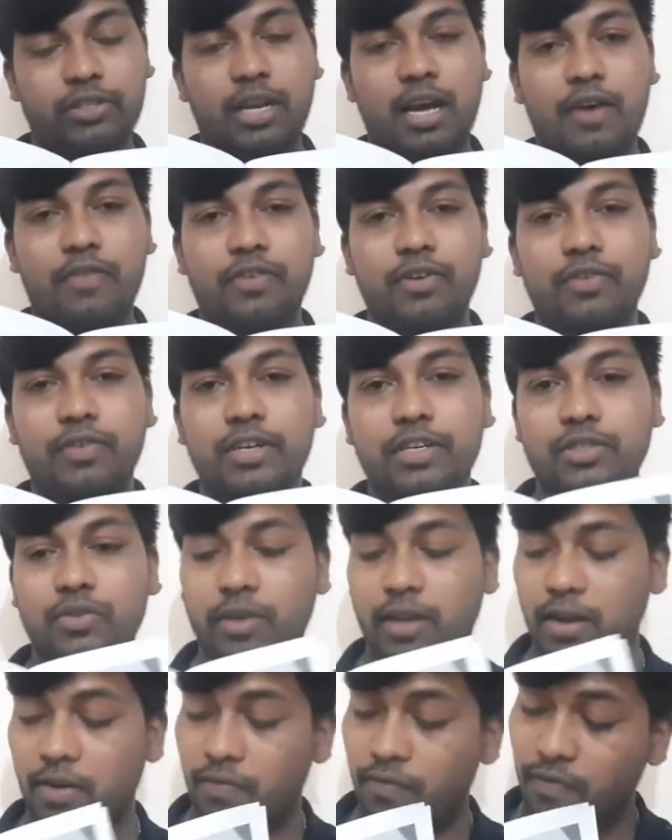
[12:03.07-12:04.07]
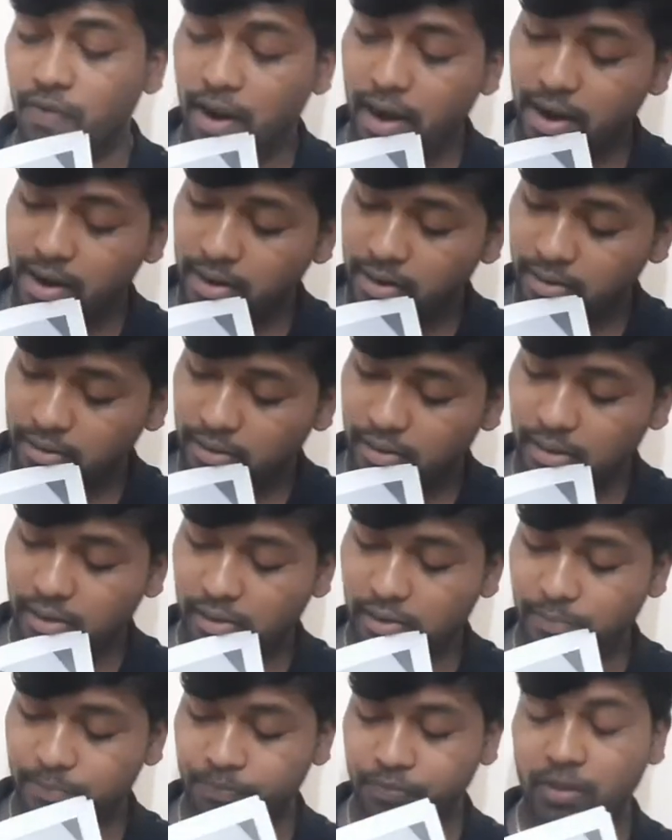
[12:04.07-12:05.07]
And afterwards you can find
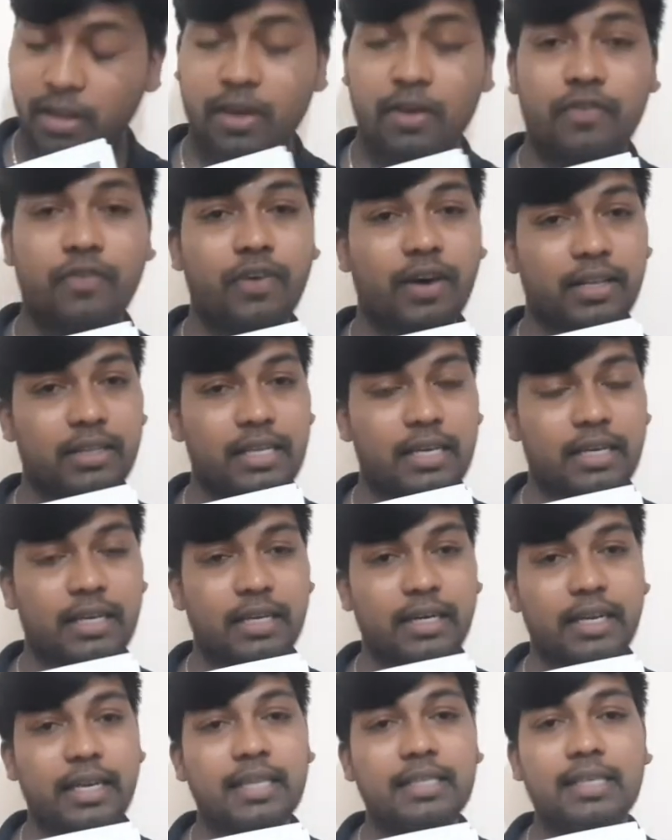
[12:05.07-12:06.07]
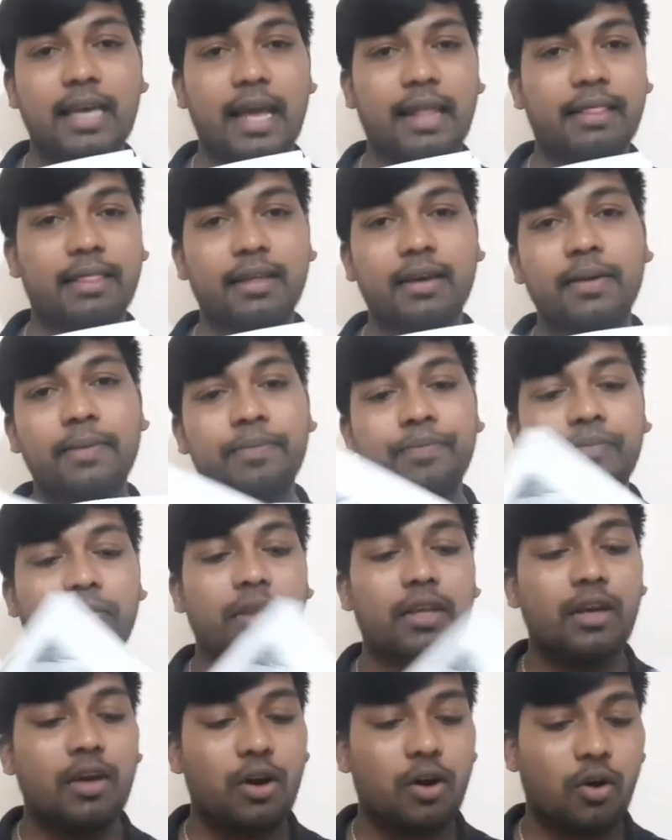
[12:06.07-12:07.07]
the further readings and the
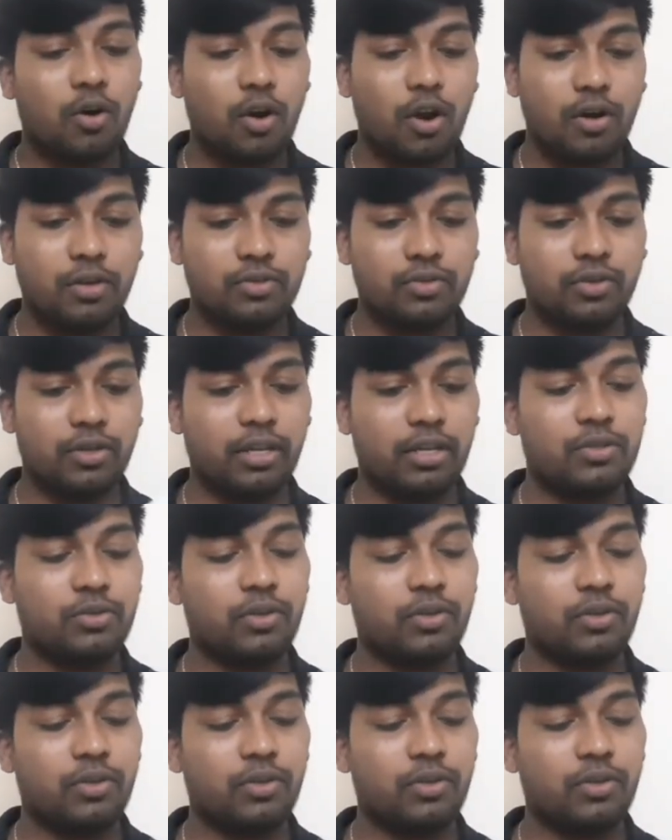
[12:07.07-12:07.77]
glossary.